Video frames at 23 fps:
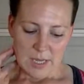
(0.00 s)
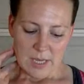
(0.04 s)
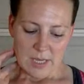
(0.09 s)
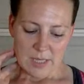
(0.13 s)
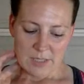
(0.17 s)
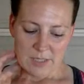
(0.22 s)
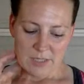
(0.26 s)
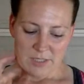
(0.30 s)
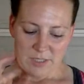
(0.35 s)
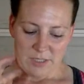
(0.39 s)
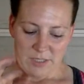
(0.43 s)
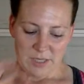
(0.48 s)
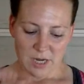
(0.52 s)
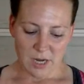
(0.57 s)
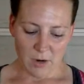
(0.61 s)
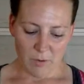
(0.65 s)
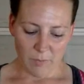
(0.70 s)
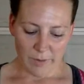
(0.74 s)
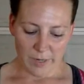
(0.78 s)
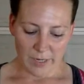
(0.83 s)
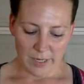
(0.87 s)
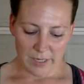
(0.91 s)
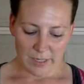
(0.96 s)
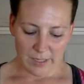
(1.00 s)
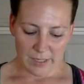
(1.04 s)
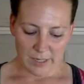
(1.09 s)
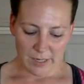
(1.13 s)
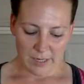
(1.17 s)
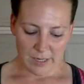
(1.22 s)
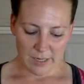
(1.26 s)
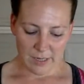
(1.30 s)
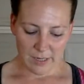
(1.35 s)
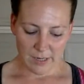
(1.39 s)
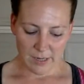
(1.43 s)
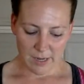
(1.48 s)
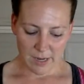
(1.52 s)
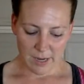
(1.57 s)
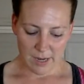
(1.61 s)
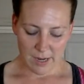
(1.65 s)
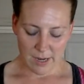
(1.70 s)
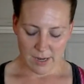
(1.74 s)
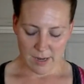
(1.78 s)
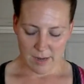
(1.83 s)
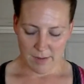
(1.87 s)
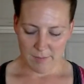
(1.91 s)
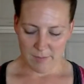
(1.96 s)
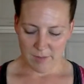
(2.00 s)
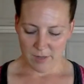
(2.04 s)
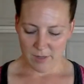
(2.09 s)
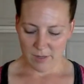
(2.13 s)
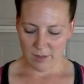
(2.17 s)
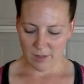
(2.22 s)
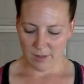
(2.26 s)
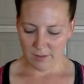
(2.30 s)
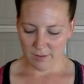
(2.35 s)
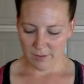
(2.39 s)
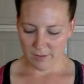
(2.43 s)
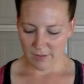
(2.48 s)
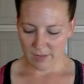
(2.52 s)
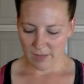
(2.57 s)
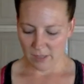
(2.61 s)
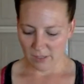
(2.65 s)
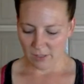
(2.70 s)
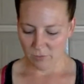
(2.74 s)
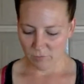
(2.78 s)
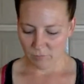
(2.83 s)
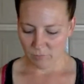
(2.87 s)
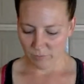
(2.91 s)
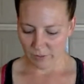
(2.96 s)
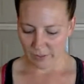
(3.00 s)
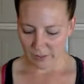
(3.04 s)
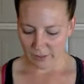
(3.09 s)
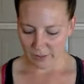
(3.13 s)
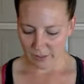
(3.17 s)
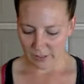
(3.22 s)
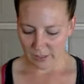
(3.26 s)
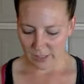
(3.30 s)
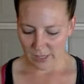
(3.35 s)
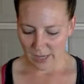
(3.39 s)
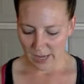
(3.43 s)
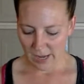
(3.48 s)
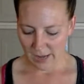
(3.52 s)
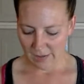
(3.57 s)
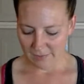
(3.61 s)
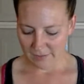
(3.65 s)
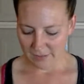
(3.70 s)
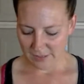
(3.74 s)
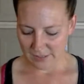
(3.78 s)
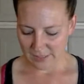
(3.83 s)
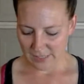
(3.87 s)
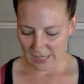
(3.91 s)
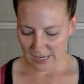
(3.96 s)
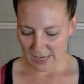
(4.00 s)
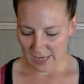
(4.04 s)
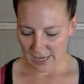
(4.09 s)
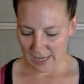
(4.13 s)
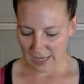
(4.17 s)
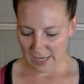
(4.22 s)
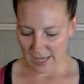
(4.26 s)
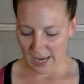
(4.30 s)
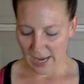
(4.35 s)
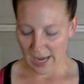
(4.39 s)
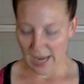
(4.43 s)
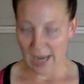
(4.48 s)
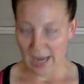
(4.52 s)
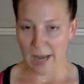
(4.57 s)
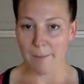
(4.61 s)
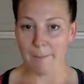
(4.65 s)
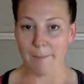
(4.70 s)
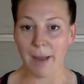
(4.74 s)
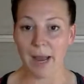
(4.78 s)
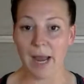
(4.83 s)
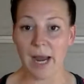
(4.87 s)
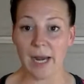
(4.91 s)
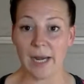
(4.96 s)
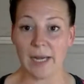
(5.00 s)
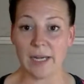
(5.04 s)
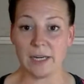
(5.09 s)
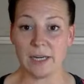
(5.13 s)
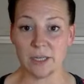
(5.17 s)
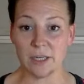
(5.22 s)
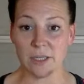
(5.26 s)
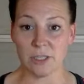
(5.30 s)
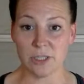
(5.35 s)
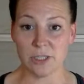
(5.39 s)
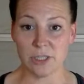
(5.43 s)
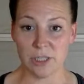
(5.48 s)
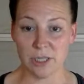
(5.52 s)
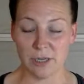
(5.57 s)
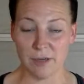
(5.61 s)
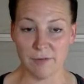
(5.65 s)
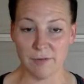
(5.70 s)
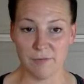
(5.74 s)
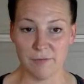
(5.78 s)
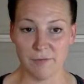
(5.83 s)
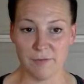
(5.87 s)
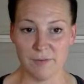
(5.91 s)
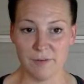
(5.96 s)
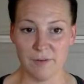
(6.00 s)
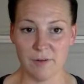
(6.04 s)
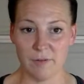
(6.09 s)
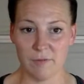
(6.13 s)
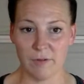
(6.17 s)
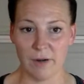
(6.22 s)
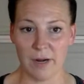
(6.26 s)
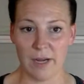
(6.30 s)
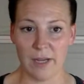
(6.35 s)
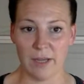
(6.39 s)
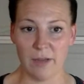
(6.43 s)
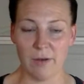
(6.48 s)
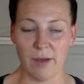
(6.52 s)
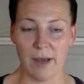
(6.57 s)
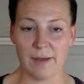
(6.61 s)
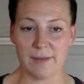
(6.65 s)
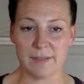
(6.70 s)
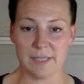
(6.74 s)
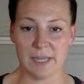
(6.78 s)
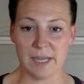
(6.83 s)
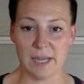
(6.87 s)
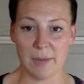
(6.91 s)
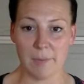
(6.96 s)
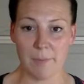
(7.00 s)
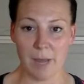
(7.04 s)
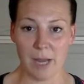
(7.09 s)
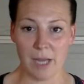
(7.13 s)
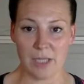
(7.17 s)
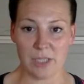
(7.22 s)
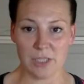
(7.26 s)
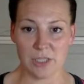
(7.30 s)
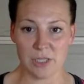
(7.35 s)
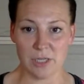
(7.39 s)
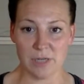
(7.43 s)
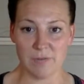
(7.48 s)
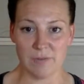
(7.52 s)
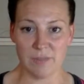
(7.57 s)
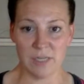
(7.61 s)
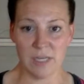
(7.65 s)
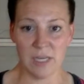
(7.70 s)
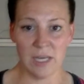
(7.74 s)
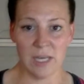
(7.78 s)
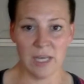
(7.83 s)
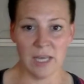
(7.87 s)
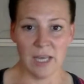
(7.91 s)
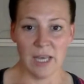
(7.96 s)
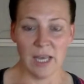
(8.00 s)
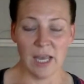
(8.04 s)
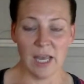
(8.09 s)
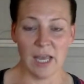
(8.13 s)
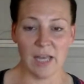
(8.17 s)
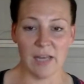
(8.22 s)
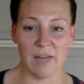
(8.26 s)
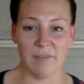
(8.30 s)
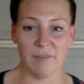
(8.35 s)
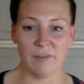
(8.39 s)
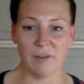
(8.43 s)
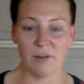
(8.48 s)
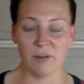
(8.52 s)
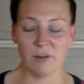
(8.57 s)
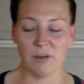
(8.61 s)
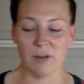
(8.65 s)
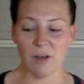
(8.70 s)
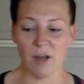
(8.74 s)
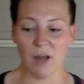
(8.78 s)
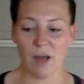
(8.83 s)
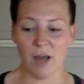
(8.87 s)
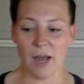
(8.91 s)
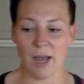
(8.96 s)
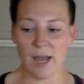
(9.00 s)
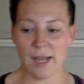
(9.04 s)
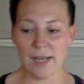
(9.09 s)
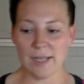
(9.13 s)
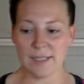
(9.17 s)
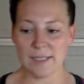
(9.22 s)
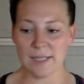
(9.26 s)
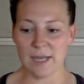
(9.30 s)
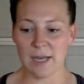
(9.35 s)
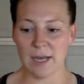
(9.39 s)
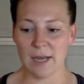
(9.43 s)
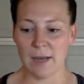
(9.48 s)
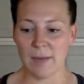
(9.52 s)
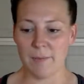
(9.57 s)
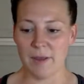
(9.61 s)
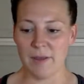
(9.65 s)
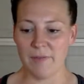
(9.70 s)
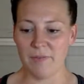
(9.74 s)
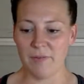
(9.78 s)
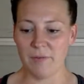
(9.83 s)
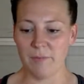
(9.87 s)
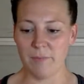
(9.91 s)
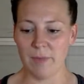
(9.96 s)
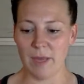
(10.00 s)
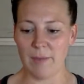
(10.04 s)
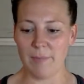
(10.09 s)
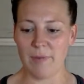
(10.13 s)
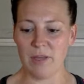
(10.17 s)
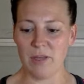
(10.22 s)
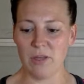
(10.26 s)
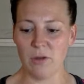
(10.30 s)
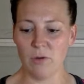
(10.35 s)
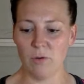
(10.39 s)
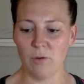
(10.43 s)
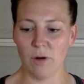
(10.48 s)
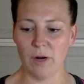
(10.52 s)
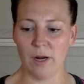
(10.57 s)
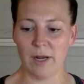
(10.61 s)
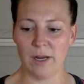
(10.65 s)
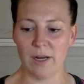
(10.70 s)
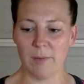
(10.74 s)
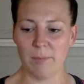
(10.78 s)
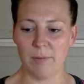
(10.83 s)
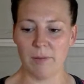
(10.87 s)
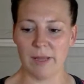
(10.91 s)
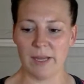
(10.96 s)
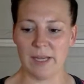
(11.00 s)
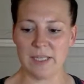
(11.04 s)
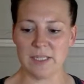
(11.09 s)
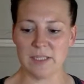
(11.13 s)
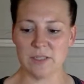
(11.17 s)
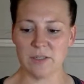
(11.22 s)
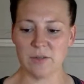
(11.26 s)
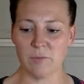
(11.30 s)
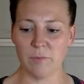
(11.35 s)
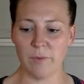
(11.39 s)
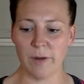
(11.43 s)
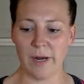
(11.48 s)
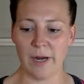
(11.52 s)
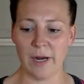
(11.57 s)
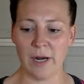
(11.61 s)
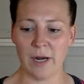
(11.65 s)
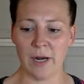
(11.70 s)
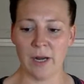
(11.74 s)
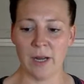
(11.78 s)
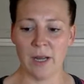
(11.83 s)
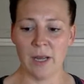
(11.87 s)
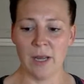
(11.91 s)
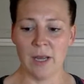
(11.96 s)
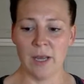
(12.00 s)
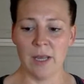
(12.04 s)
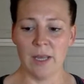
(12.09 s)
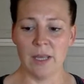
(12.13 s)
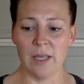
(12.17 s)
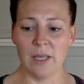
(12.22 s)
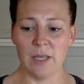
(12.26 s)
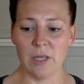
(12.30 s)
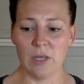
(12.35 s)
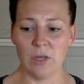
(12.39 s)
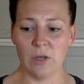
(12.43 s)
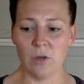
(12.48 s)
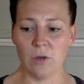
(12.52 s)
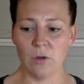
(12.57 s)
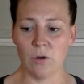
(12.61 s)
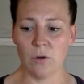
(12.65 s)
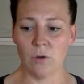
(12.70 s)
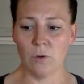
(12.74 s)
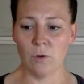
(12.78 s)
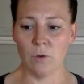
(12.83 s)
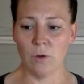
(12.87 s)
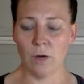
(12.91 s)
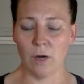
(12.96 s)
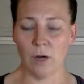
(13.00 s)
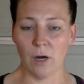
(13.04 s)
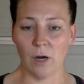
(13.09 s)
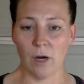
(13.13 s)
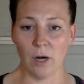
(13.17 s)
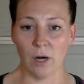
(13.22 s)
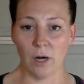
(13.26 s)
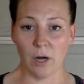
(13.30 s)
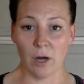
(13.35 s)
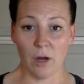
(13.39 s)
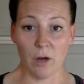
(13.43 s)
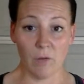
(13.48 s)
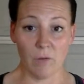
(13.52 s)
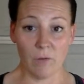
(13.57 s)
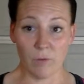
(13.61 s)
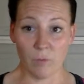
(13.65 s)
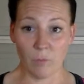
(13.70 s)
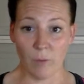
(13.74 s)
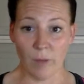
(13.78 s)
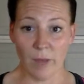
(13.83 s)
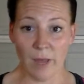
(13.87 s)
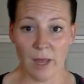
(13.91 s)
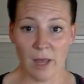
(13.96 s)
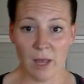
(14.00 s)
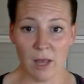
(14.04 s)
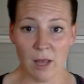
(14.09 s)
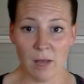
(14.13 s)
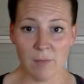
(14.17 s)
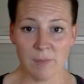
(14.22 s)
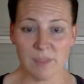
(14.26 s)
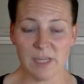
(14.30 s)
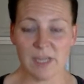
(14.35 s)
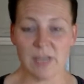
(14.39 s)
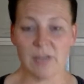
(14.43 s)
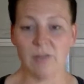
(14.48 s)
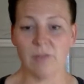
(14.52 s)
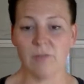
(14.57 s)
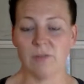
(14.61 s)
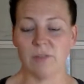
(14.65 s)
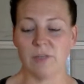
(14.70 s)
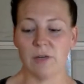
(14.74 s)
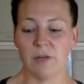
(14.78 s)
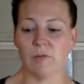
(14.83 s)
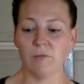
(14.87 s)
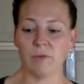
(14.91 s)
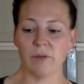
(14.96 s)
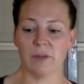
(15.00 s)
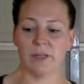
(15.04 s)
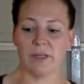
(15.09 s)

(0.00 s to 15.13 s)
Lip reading: and just knowing that you really have to take a mind shift, right? You have to take a mind shift. And if you're not, maybe you are at a place to where you are overwhelmed and you don't